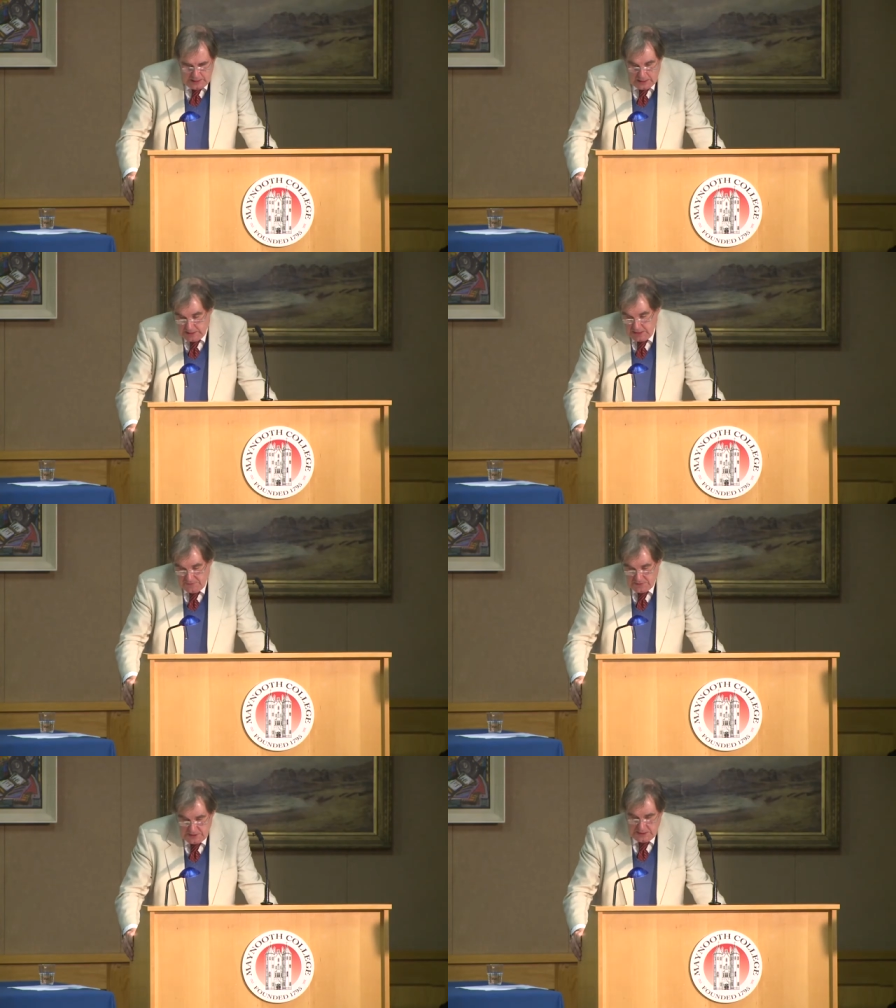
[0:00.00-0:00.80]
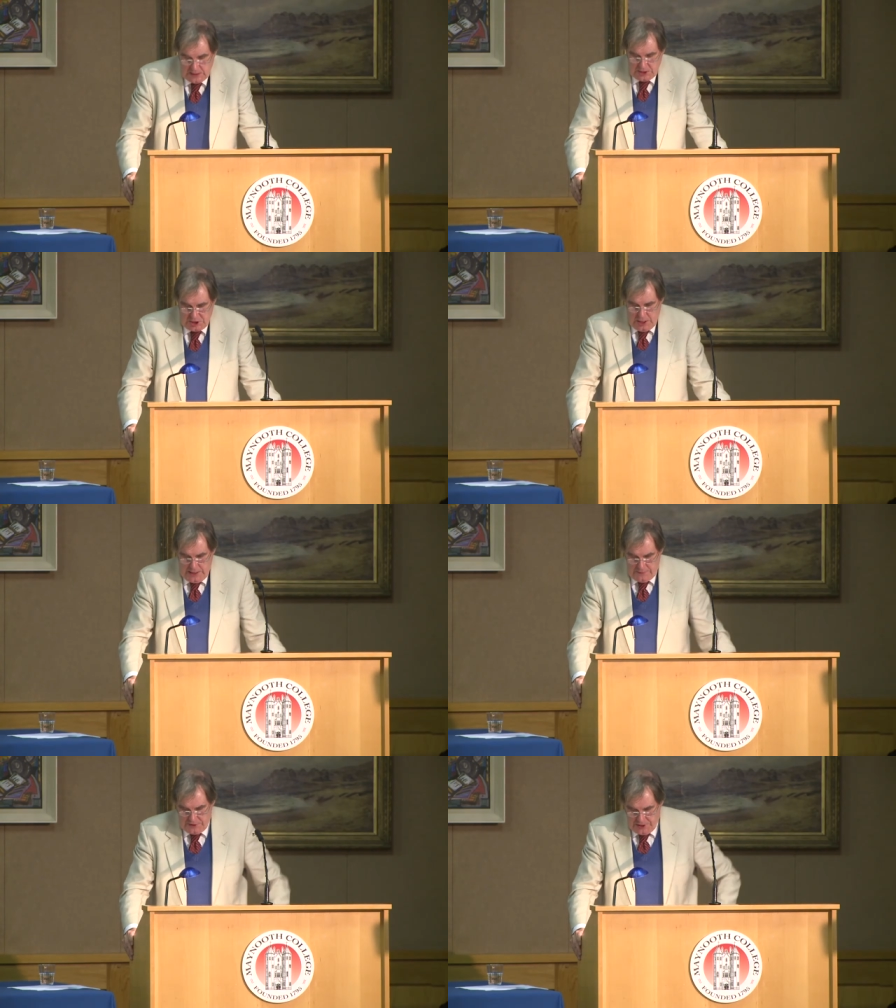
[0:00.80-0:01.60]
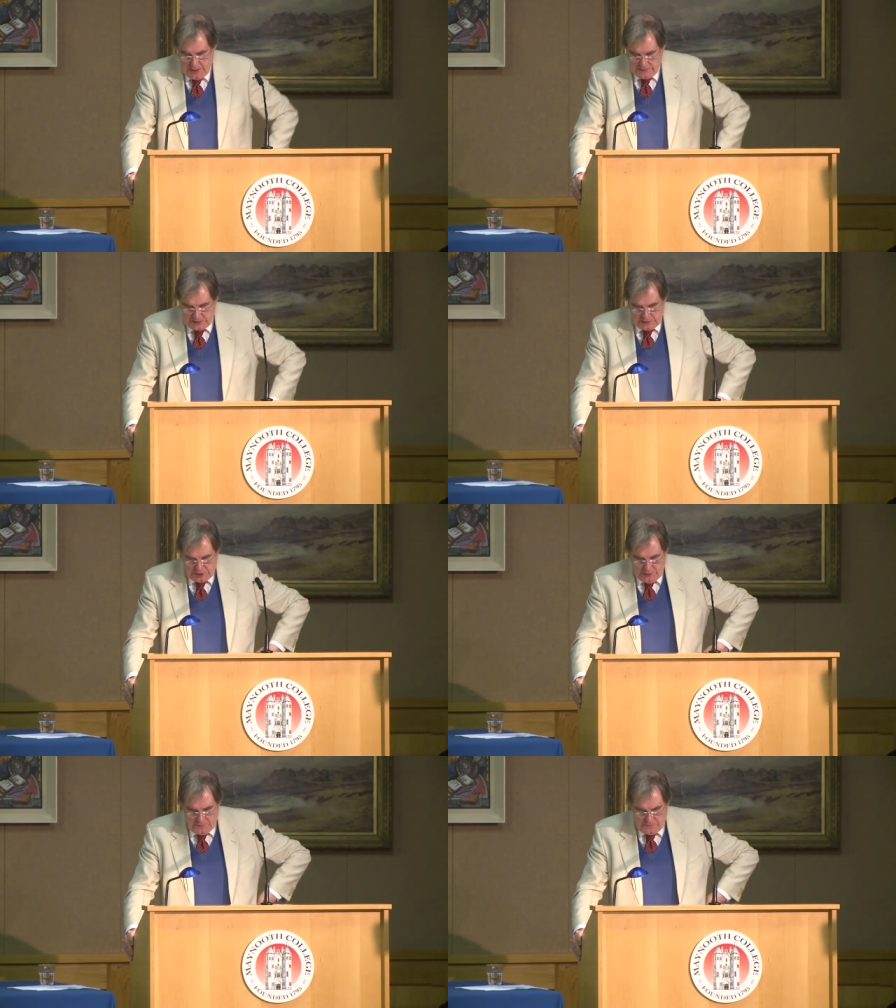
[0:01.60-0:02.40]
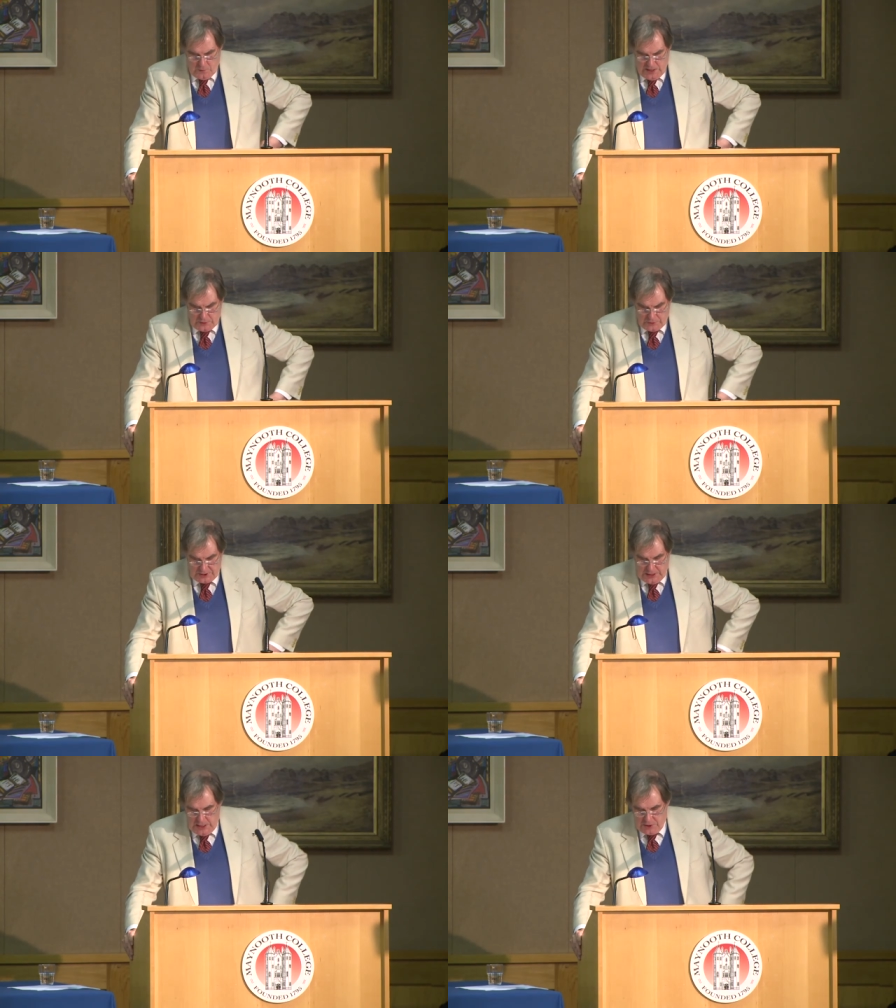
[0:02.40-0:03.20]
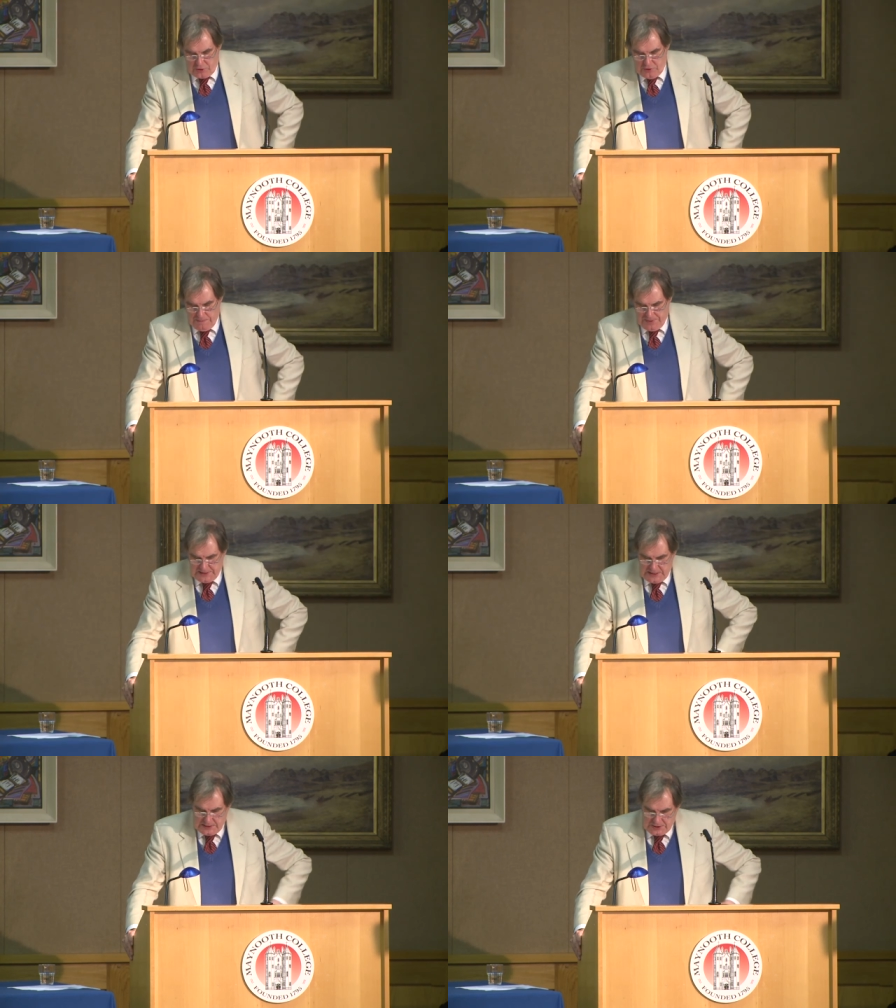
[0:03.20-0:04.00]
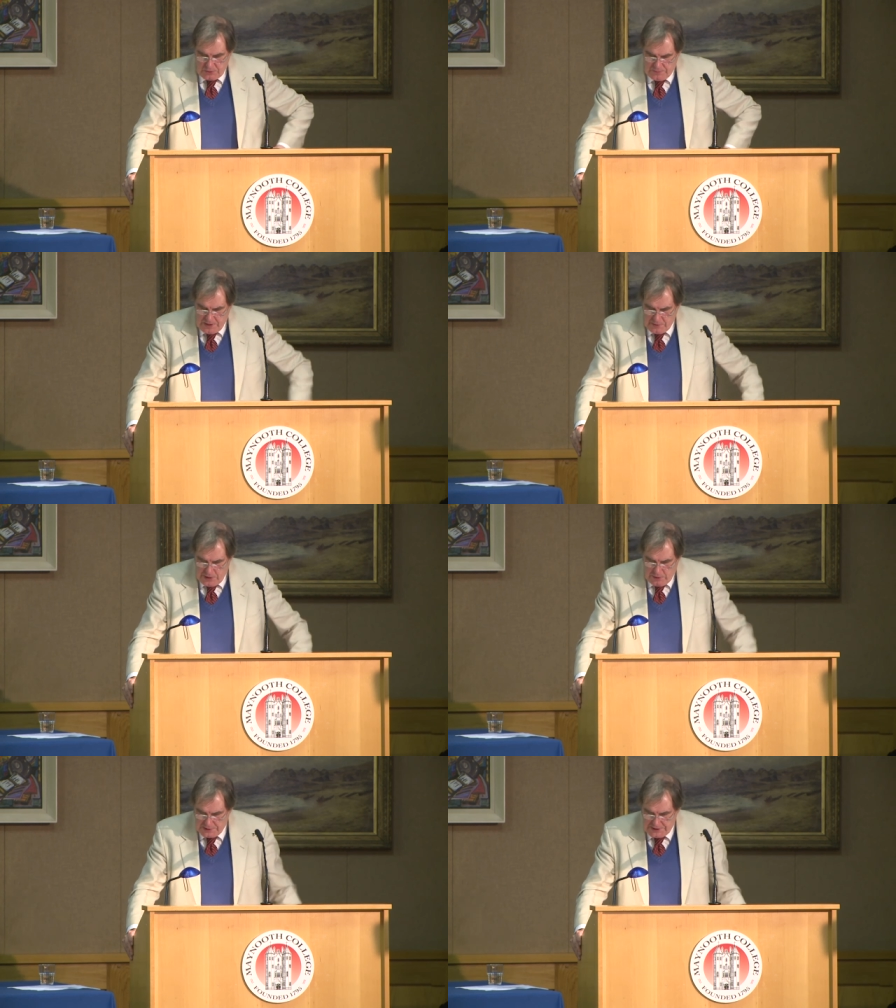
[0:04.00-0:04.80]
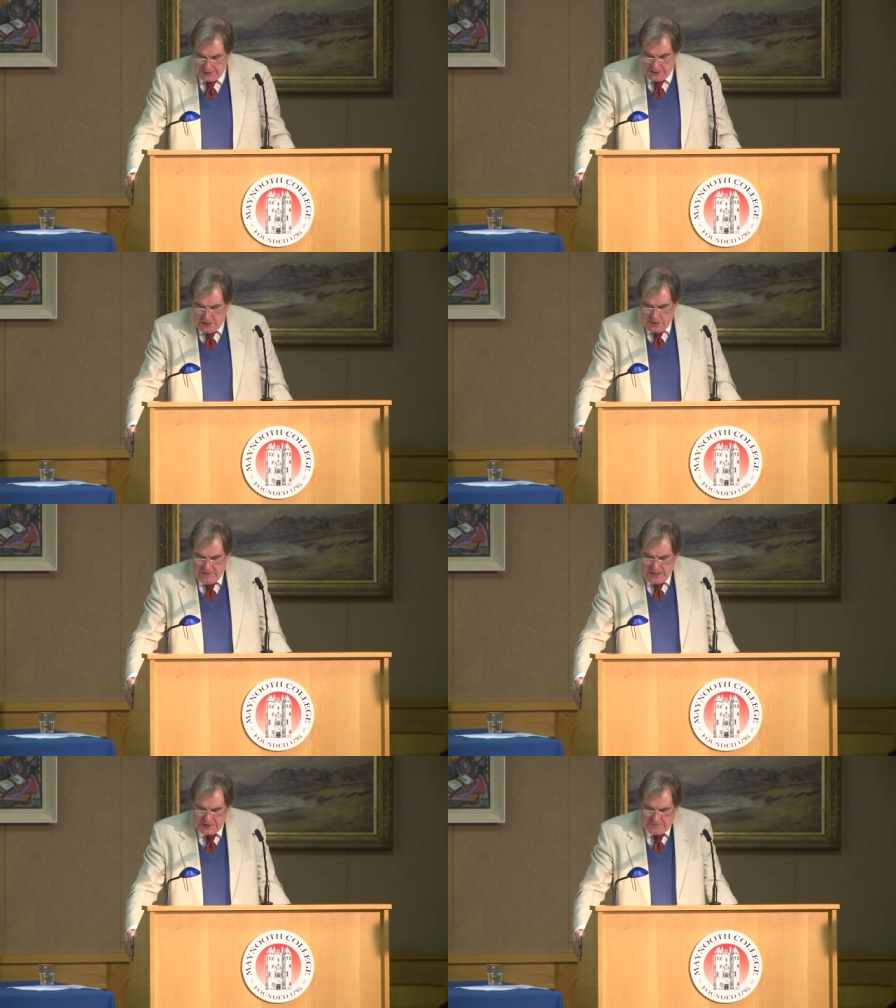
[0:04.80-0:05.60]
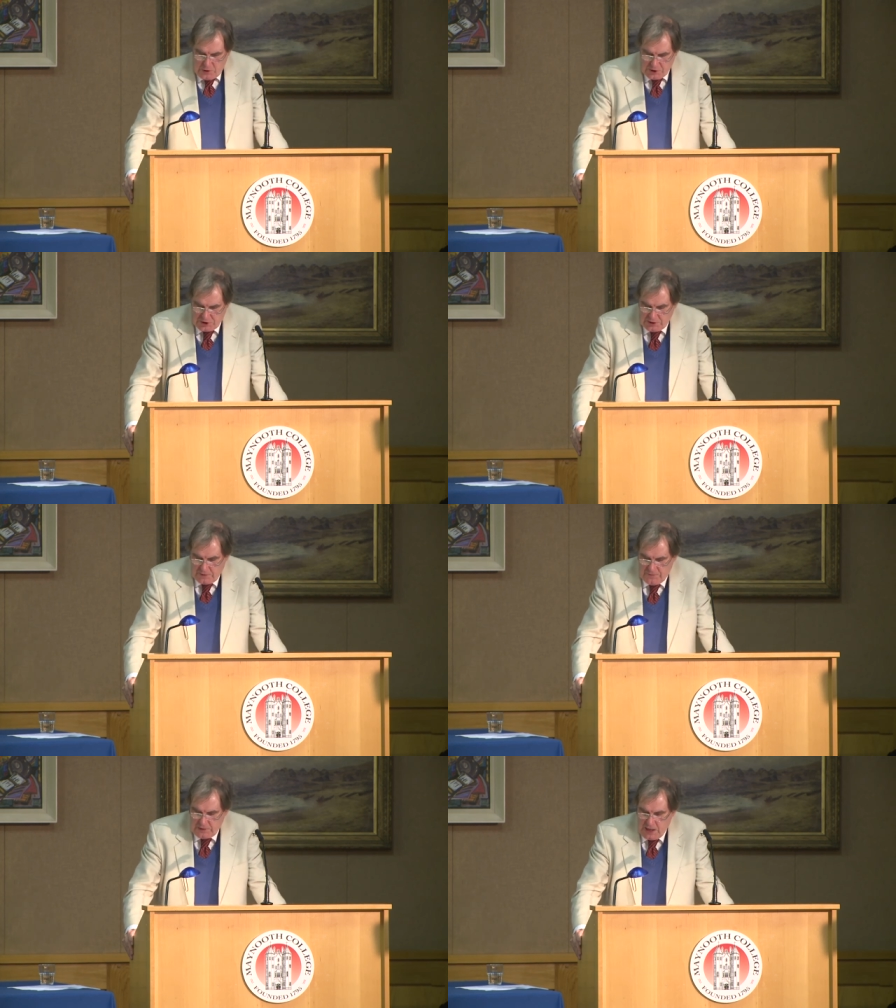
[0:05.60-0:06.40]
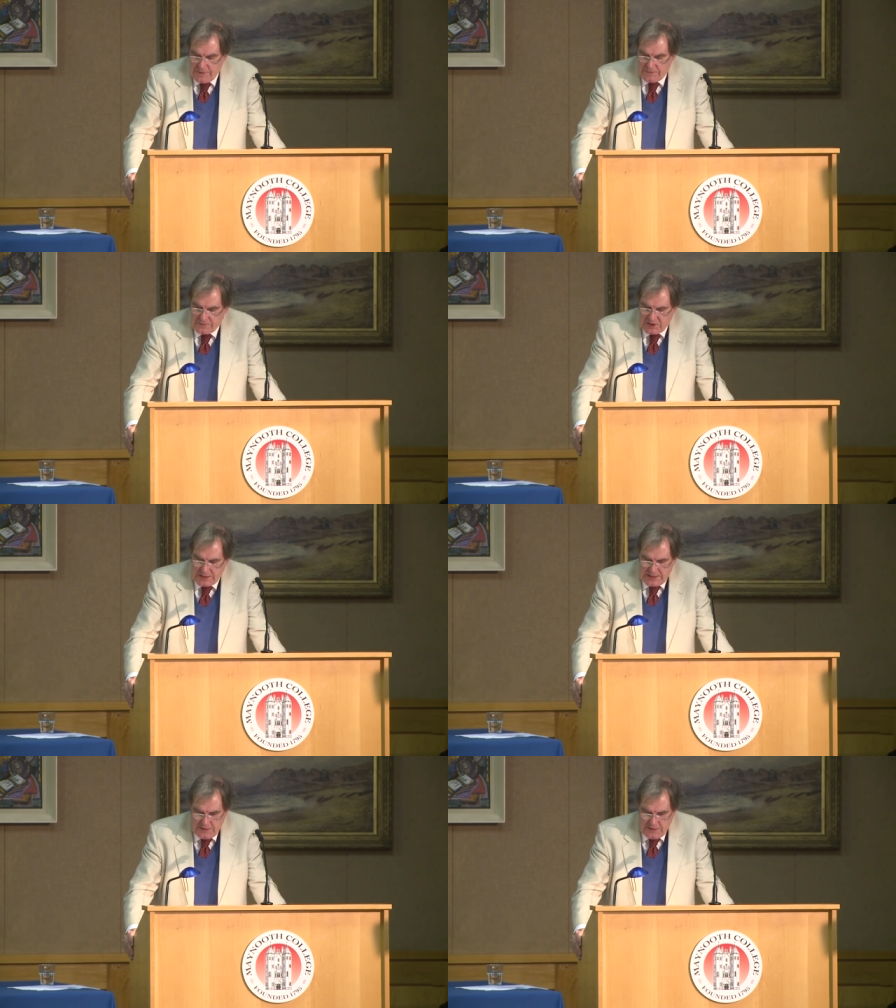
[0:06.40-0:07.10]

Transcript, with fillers: Uh, even the shy and retiring Gerald of Wales trumpeted the superiority of his version of the life of St.